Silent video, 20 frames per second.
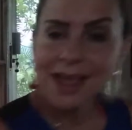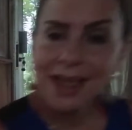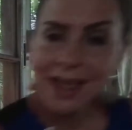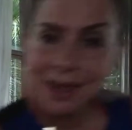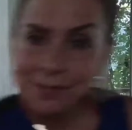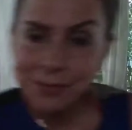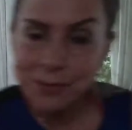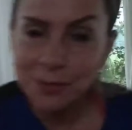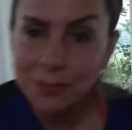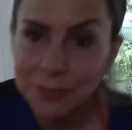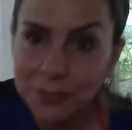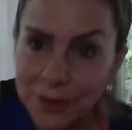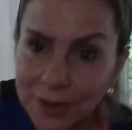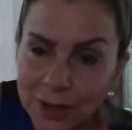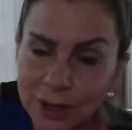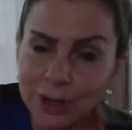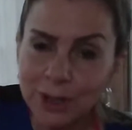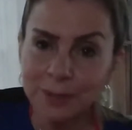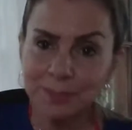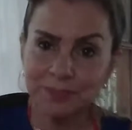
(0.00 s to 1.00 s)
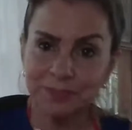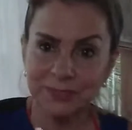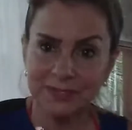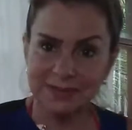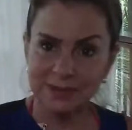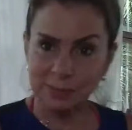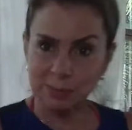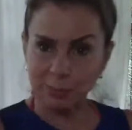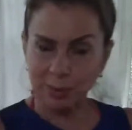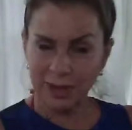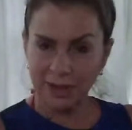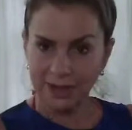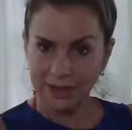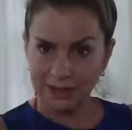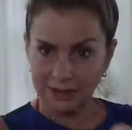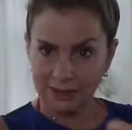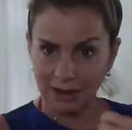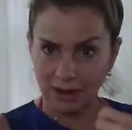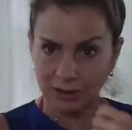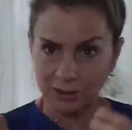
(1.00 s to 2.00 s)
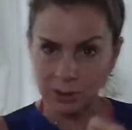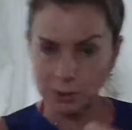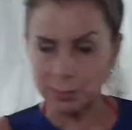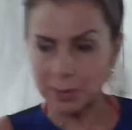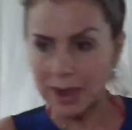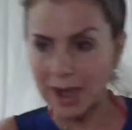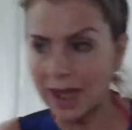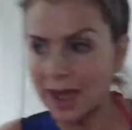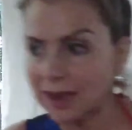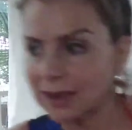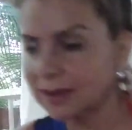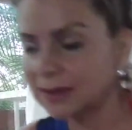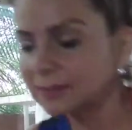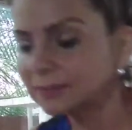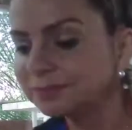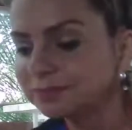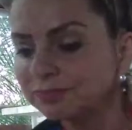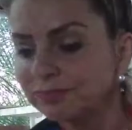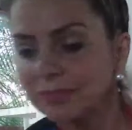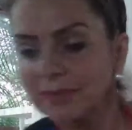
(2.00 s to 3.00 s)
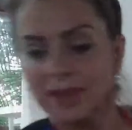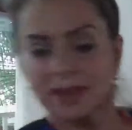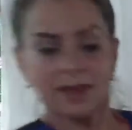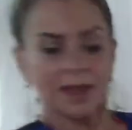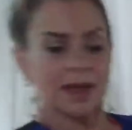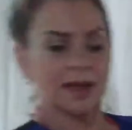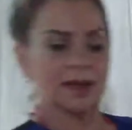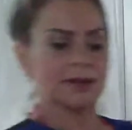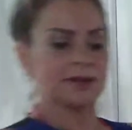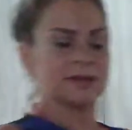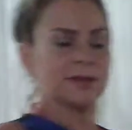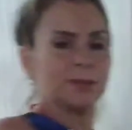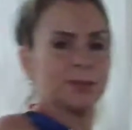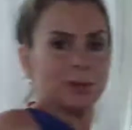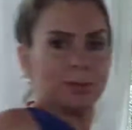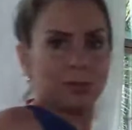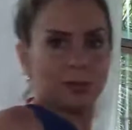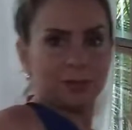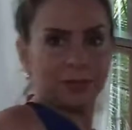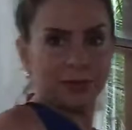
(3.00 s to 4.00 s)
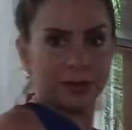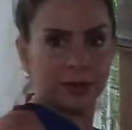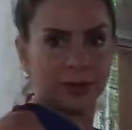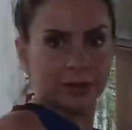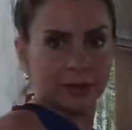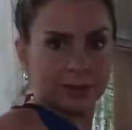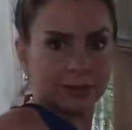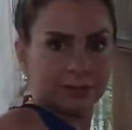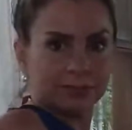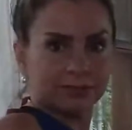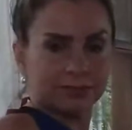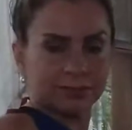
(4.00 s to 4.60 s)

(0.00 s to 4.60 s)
If you feel some pain on your back, some people feel